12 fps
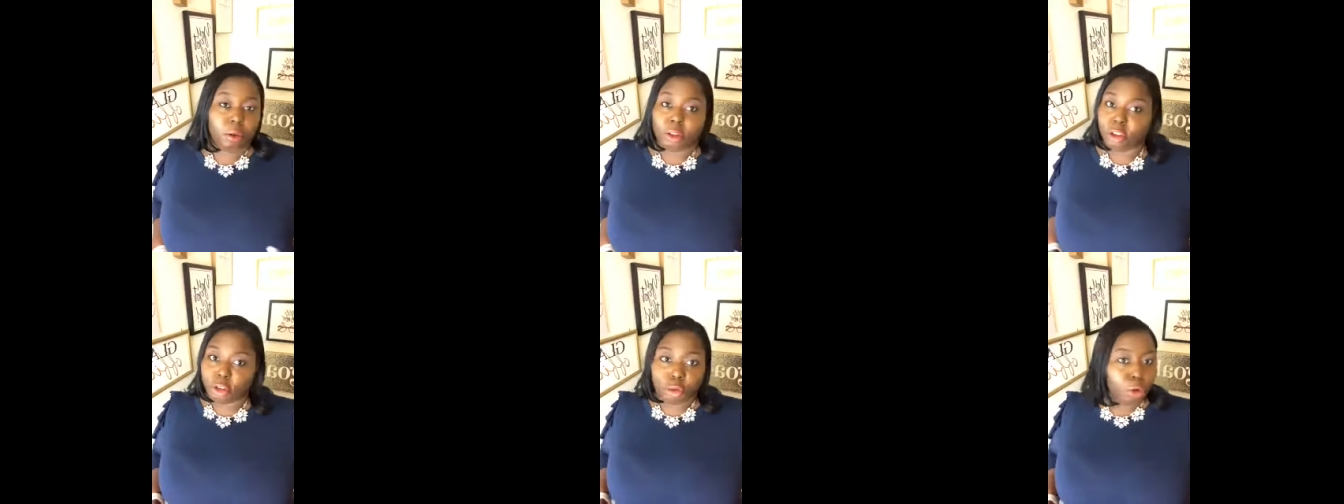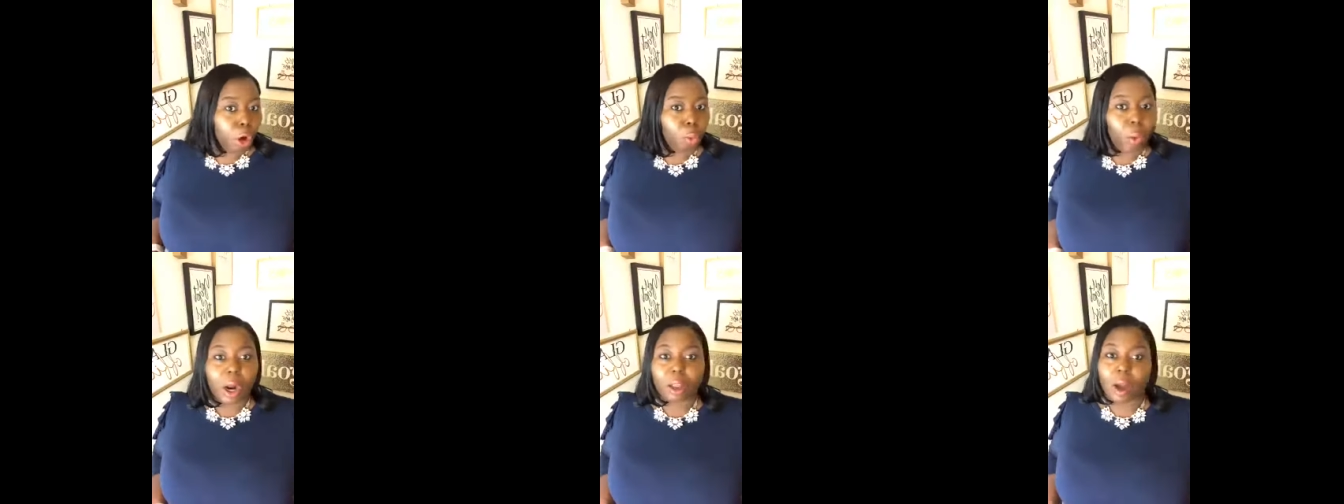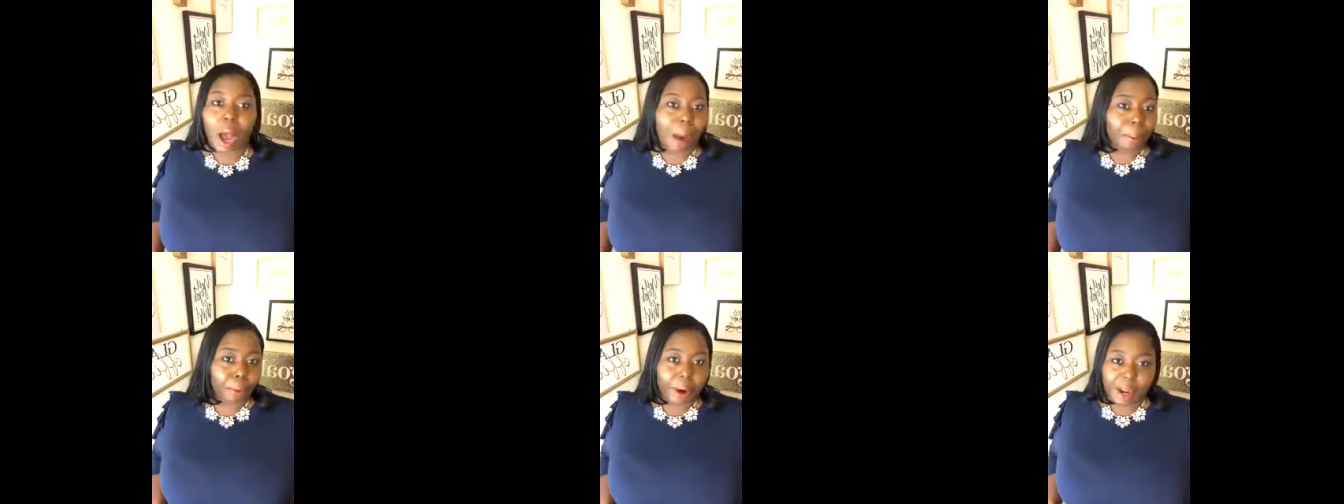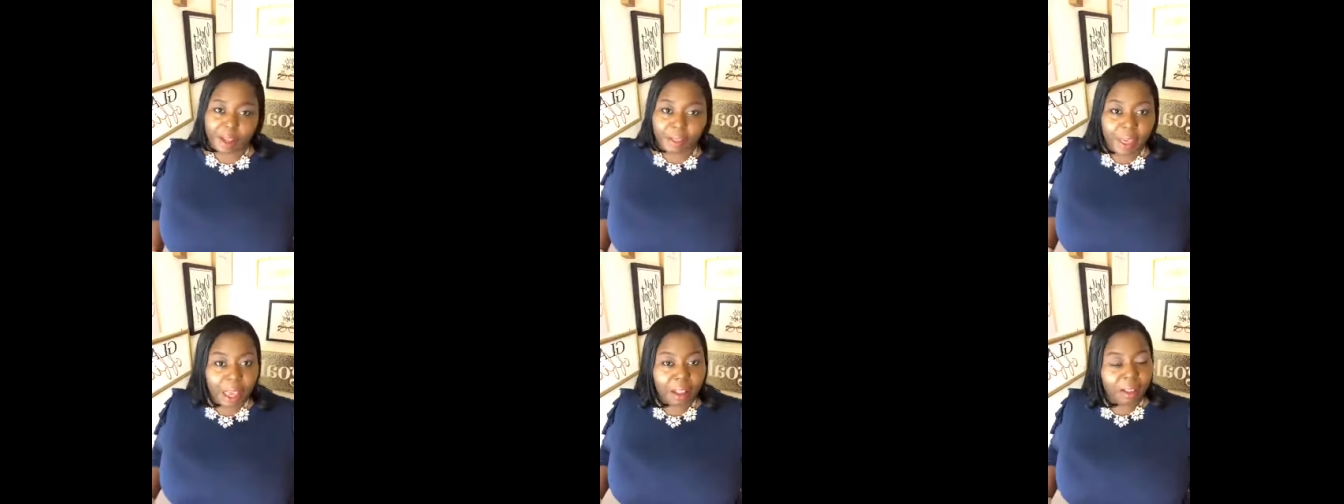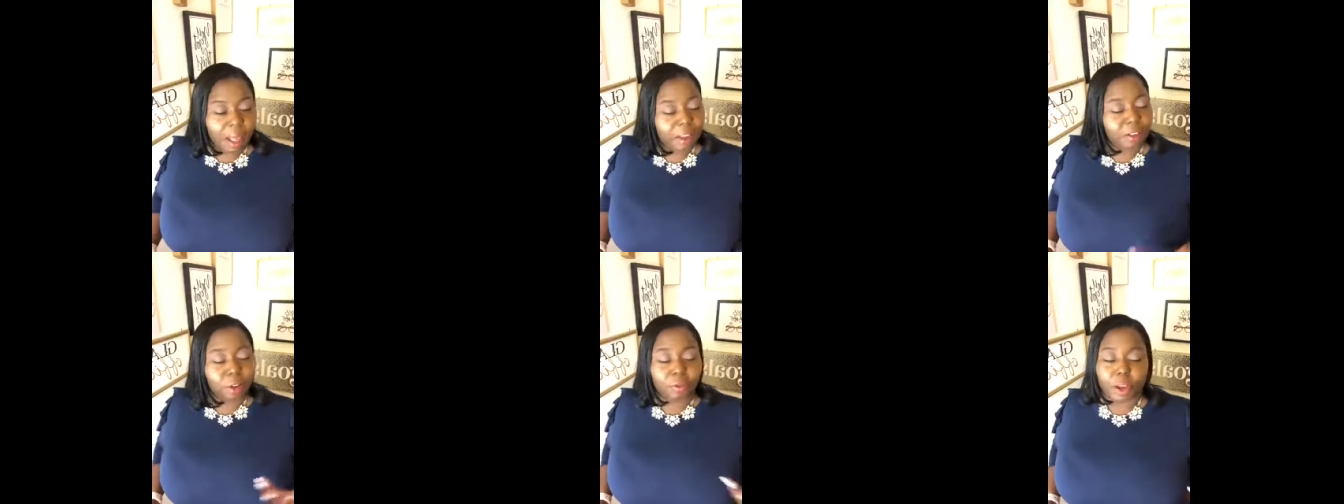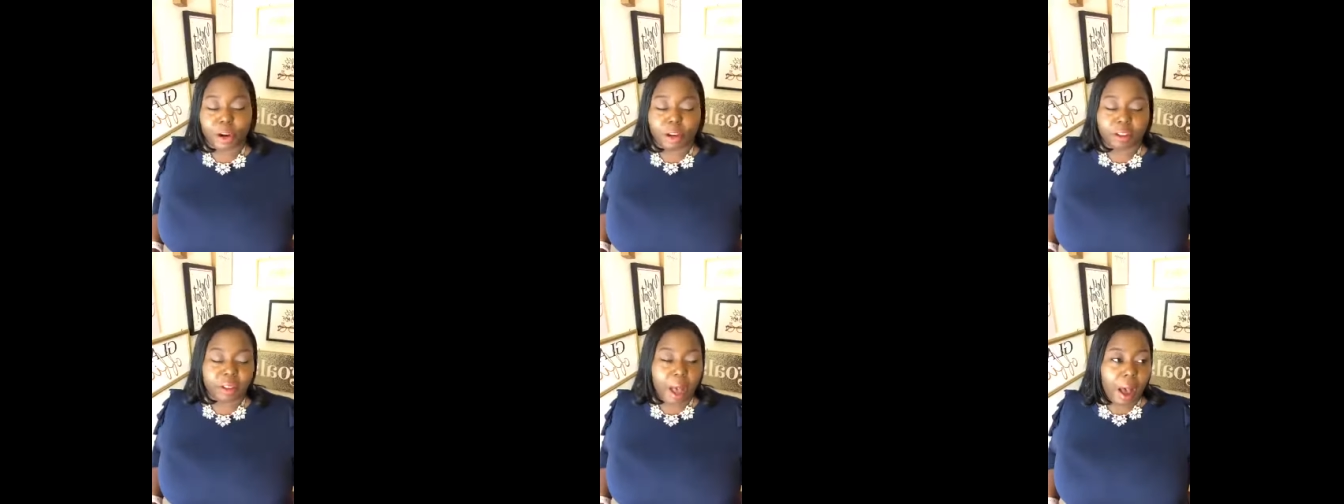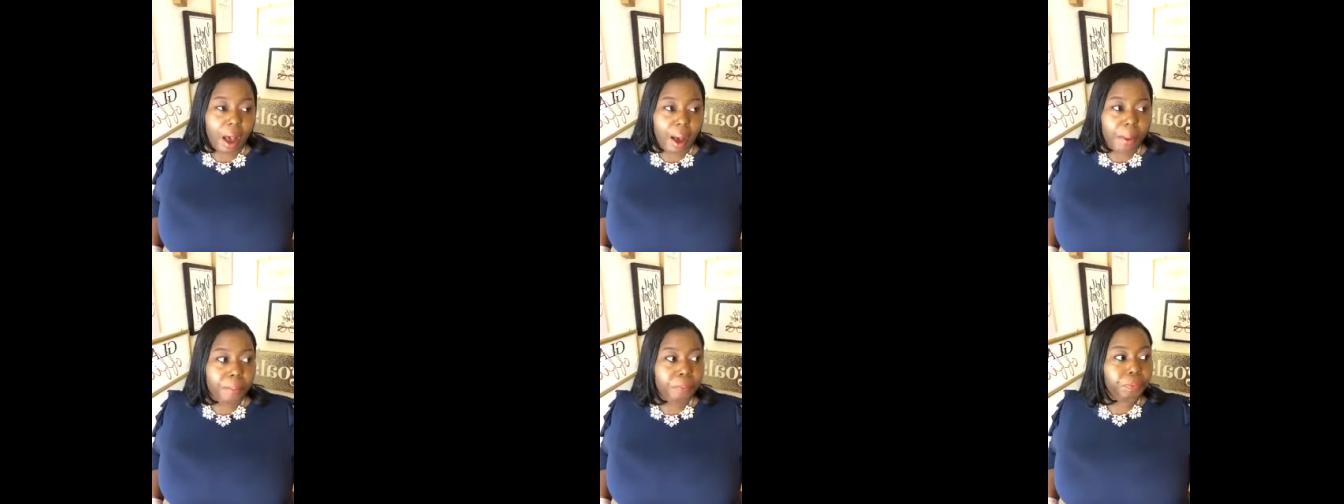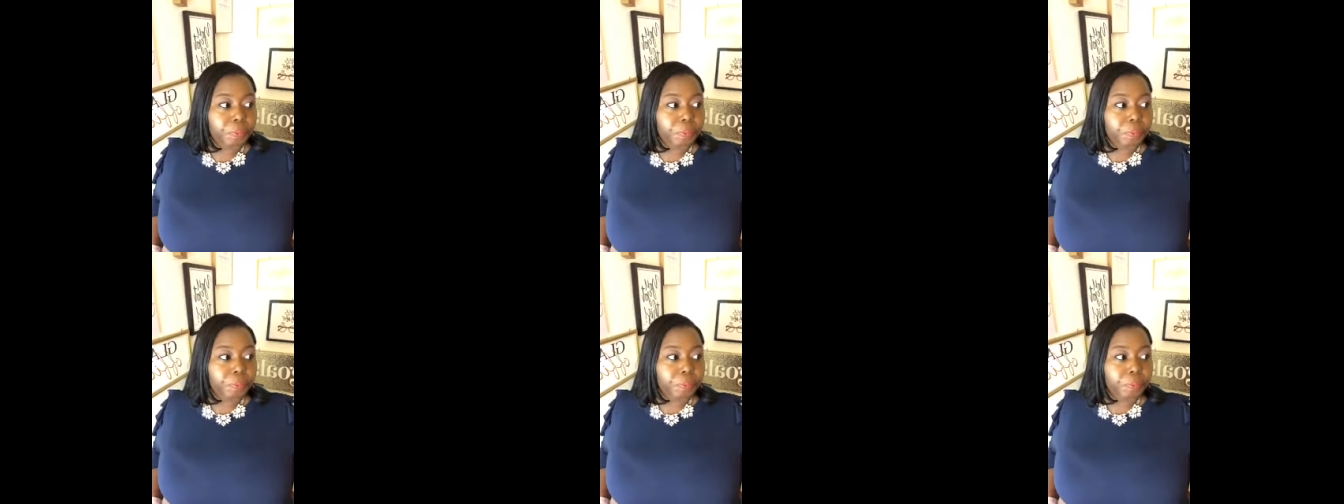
to do their regular operating thing? Like, so there's um,